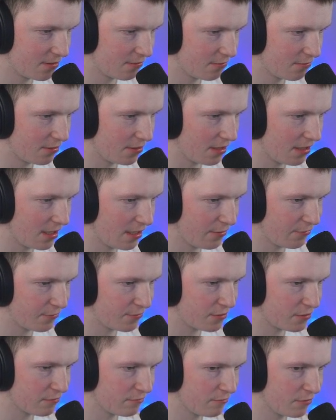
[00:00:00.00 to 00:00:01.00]
Rudder
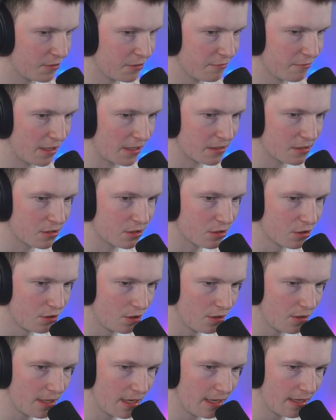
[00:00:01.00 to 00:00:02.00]
left, rudder right.
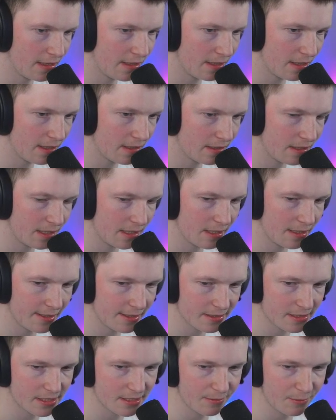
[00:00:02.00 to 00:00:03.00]
So in the
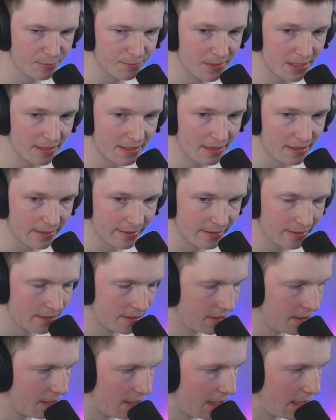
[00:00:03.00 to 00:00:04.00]
latest Sim Update 9,
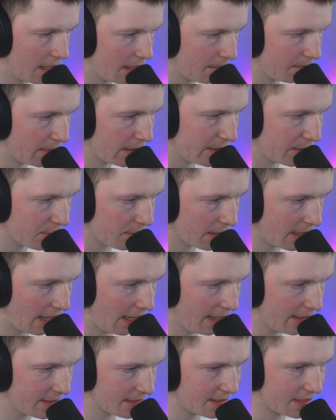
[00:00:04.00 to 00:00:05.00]
you can
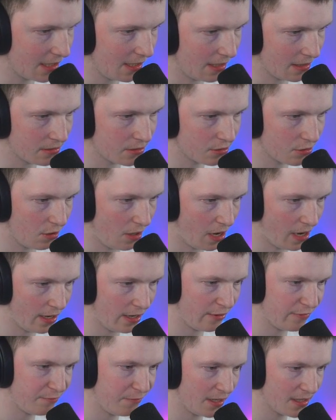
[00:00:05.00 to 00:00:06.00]
add a tiller. So I
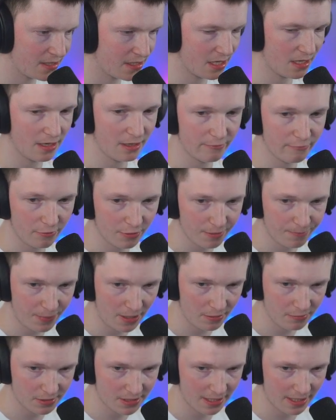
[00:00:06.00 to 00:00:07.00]
have my tiller and rudder
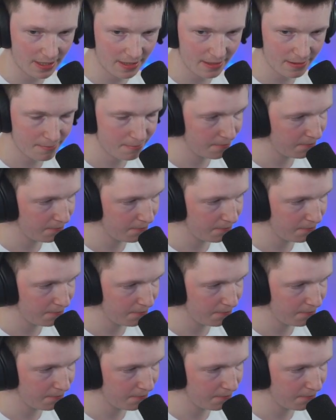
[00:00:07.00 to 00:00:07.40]
bound together,